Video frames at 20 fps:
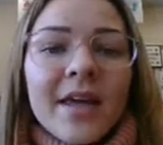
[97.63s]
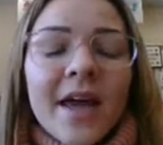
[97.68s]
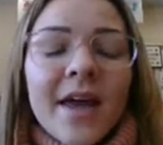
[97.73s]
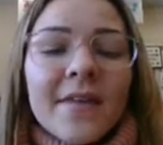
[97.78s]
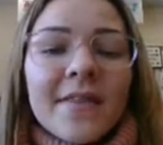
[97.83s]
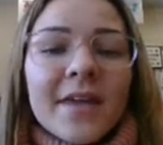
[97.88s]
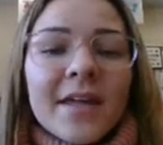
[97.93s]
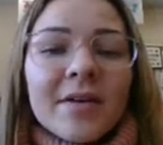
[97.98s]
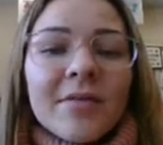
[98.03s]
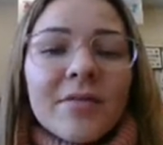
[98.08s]

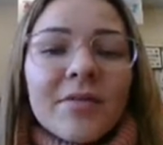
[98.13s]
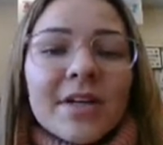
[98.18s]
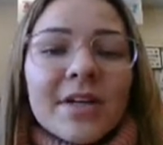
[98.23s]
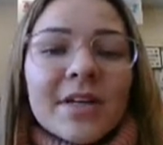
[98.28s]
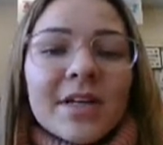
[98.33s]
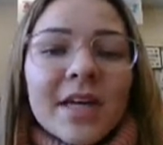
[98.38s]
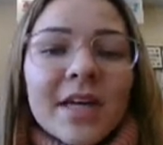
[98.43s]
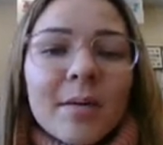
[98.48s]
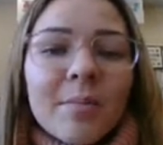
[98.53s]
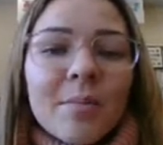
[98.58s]
And then I'm going
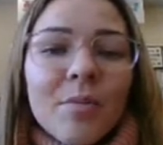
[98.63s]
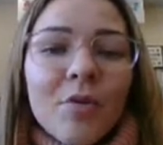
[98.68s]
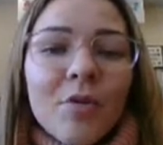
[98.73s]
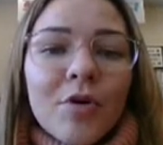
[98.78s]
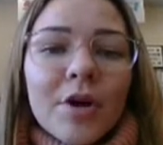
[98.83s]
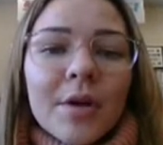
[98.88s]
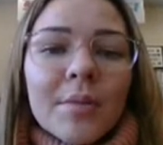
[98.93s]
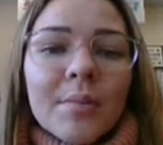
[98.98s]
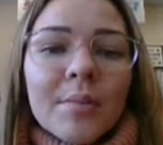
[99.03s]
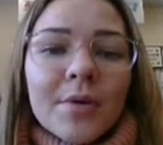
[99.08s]
to click
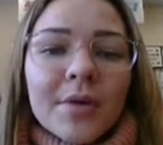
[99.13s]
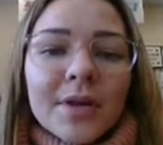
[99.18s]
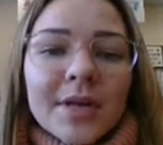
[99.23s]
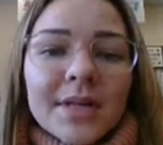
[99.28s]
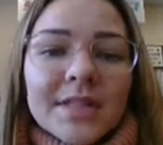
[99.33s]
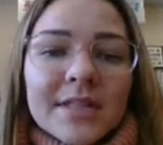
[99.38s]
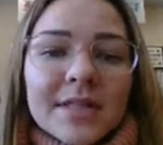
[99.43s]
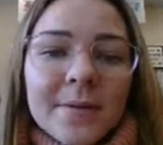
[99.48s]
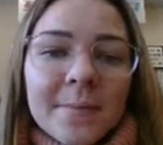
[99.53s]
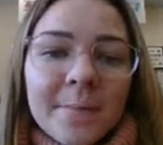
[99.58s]
more
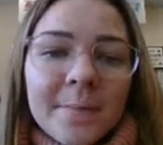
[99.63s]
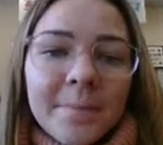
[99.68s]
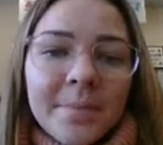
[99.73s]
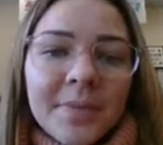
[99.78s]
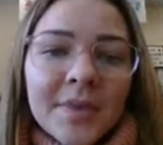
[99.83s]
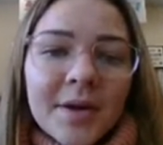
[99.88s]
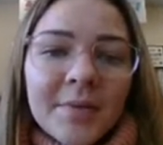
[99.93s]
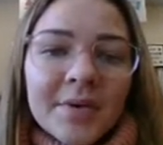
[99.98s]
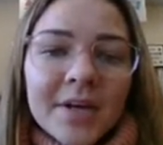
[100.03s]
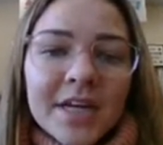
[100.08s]
bullets.
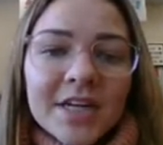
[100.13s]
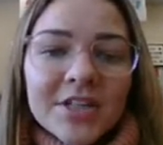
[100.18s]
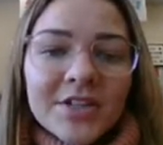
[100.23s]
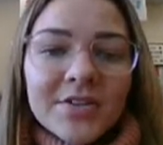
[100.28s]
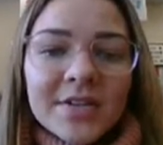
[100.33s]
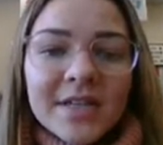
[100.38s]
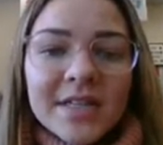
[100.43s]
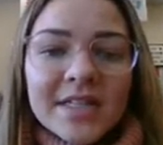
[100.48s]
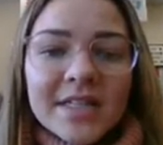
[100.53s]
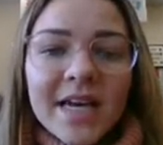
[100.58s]
Now when I
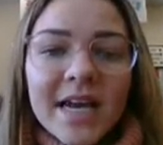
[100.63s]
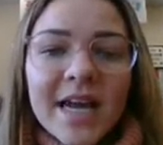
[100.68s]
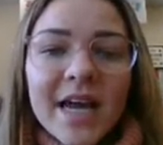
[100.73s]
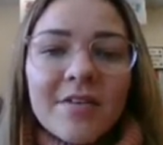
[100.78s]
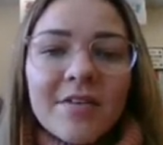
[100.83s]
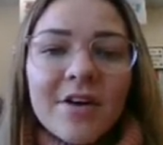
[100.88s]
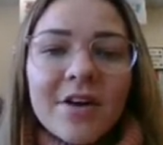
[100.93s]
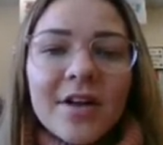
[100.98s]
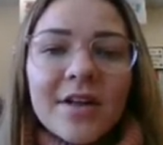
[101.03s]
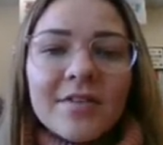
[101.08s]
do this, I
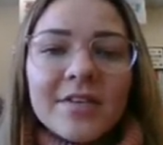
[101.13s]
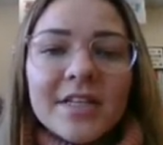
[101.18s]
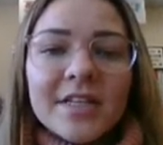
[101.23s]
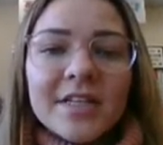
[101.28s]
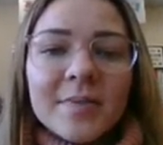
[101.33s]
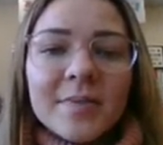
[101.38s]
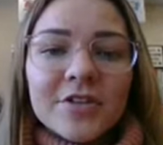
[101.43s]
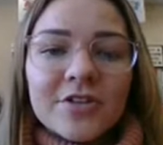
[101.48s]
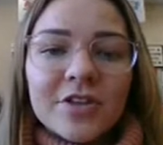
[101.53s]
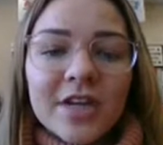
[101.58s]
have all these
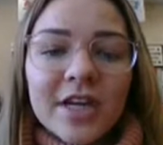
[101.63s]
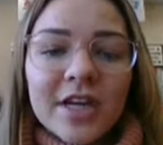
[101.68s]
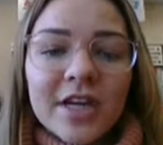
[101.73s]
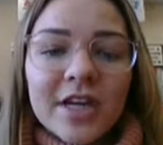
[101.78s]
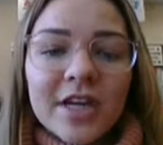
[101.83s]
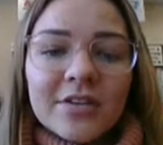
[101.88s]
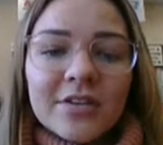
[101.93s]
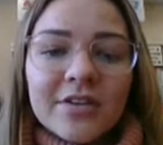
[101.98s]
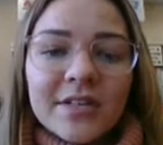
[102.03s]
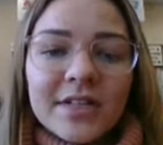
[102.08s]
special
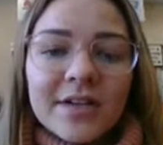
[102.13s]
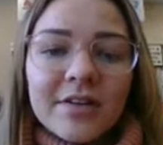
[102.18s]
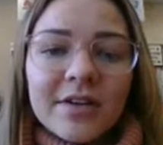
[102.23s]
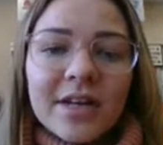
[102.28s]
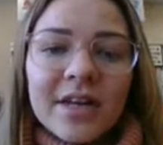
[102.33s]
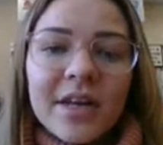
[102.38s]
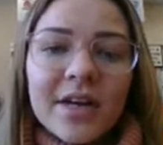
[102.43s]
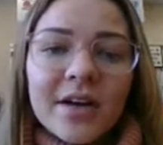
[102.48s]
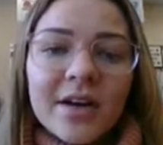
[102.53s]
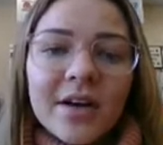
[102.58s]
characters down
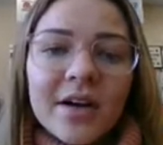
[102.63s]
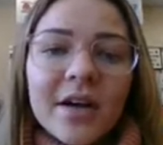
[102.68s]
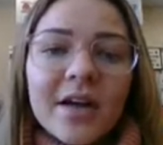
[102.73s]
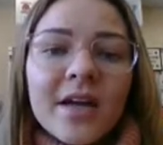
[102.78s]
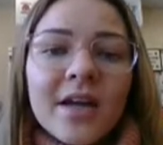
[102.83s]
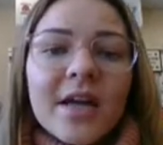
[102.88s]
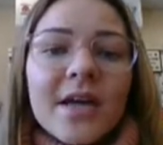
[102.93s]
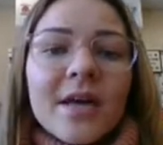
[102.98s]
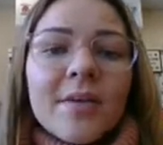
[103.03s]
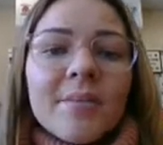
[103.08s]
here,
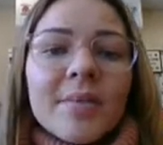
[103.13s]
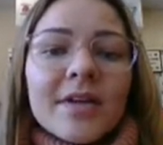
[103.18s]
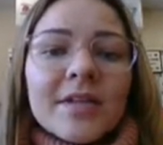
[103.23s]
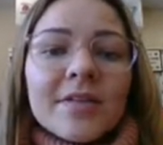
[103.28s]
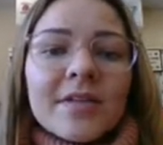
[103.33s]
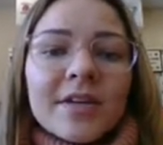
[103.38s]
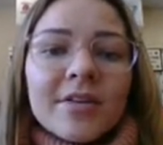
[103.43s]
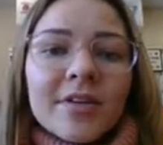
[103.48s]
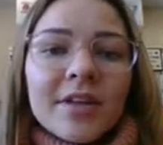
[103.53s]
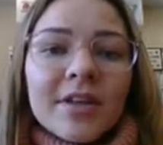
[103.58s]
but
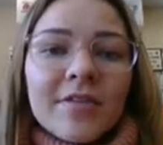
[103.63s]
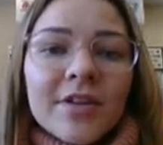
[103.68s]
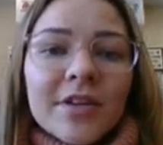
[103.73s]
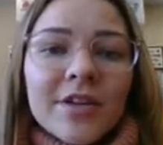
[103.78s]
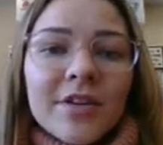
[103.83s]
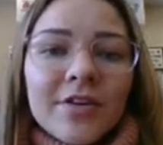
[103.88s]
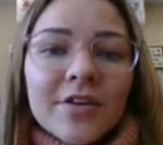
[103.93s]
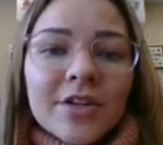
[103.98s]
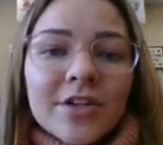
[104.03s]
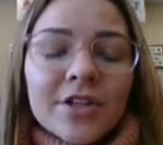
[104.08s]
something really fun
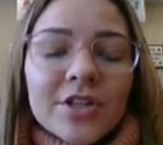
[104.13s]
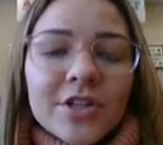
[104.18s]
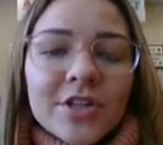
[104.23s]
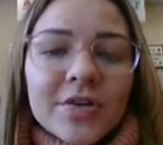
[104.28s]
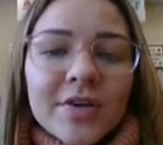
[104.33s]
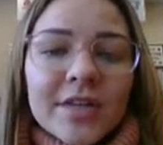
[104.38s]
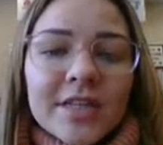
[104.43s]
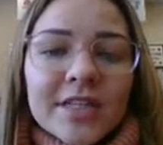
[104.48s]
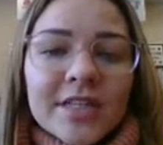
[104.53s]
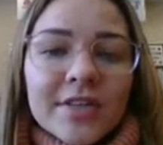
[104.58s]
that you can
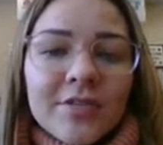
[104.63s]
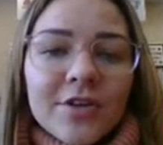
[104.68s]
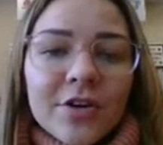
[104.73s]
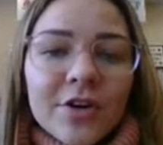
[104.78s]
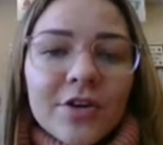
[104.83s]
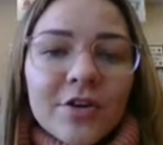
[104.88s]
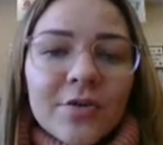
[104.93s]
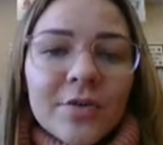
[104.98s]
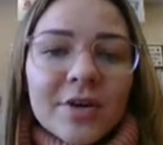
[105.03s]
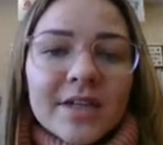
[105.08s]
do is if you
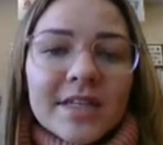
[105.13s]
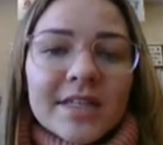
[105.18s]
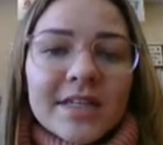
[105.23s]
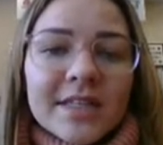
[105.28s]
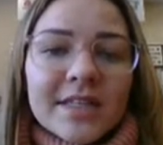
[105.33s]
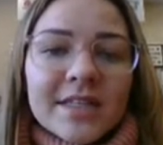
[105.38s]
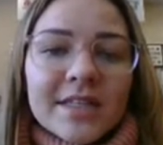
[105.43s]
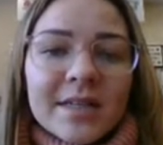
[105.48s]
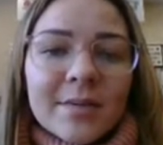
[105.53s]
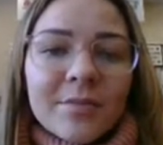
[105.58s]
go to where it
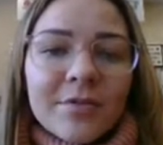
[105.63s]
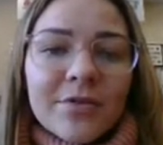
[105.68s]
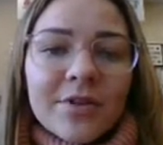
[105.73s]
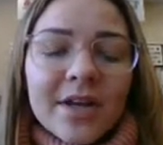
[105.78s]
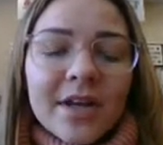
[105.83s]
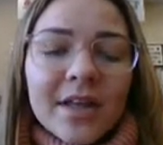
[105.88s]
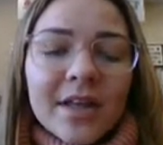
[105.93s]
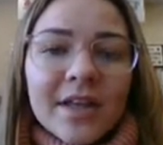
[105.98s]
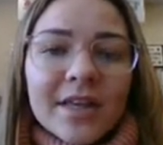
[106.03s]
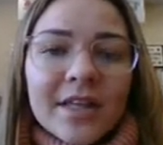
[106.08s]
says symbol
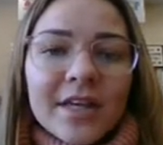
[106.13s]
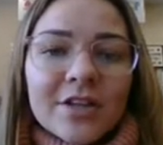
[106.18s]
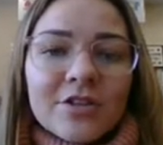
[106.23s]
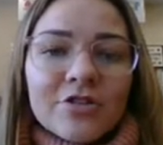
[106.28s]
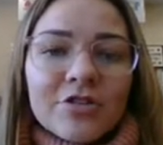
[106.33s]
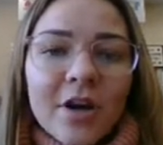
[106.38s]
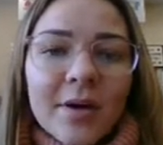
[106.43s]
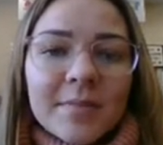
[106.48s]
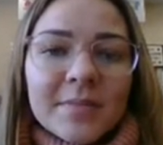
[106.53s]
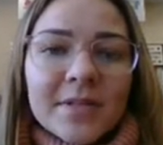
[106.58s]
and click that
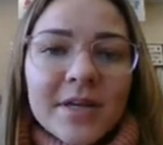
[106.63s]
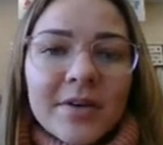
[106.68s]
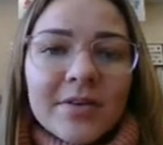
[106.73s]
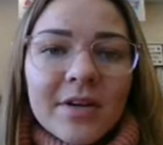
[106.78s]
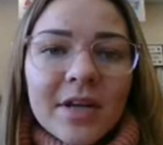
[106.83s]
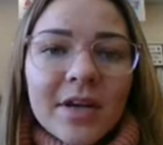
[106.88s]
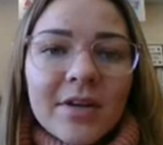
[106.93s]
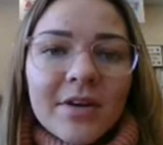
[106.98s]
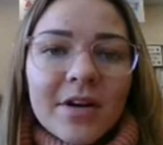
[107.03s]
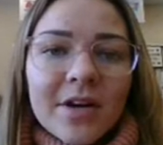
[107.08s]
drop
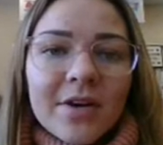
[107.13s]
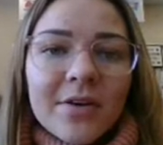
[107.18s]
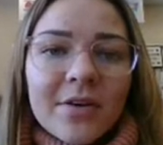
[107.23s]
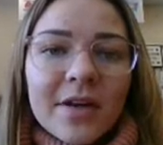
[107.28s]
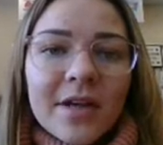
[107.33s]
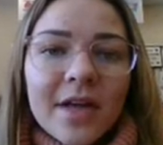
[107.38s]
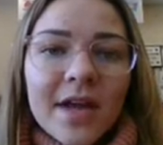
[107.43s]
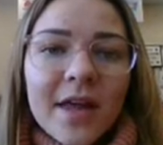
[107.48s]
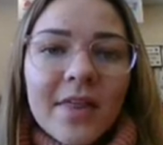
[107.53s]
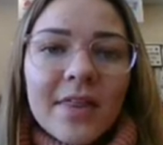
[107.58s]
down arrow
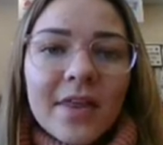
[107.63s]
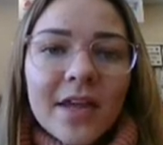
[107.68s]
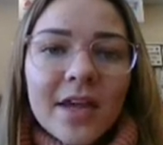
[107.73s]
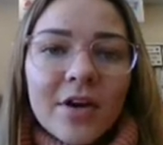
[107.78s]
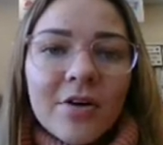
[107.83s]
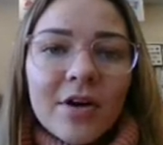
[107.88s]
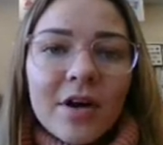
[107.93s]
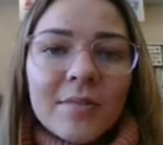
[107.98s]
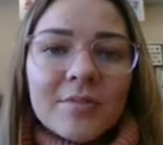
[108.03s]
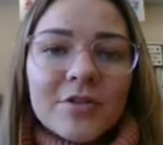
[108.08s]
and then
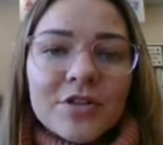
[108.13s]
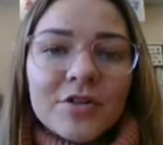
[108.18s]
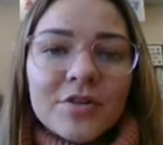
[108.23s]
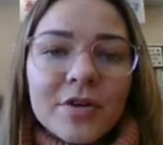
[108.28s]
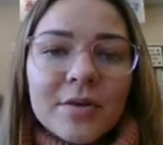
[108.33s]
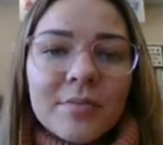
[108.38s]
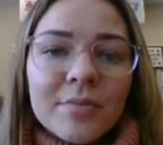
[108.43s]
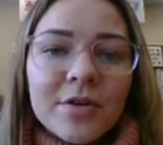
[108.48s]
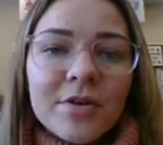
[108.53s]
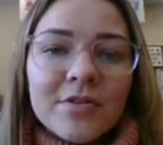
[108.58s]
go up to
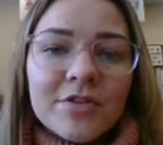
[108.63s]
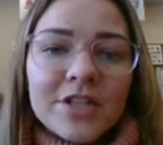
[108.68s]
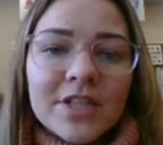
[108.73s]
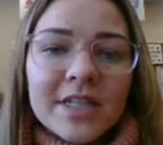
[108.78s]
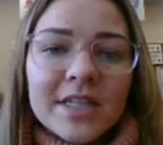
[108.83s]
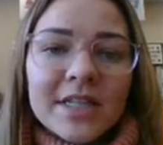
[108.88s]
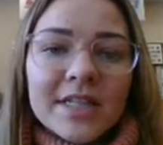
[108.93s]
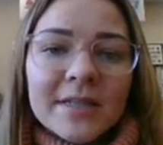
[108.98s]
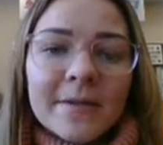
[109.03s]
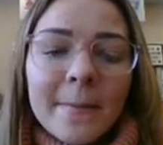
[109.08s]

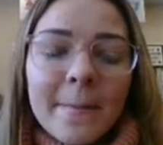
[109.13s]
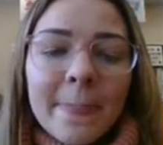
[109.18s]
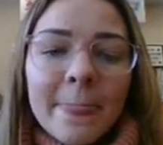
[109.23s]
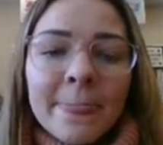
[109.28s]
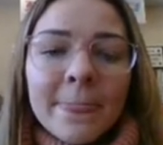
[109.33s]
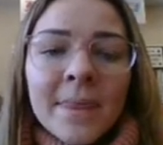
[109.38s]
emojis,